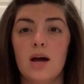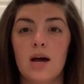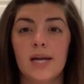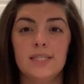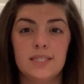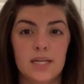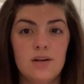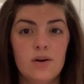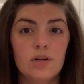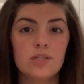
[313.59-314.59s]
I did
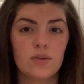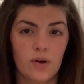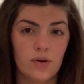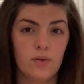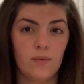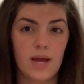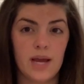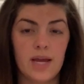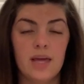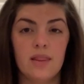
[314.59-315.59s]
notice along the
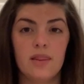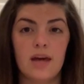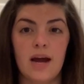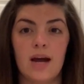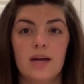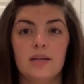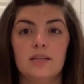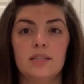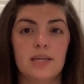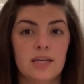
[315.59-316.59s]
way that
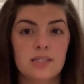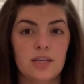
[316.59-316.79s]
yes,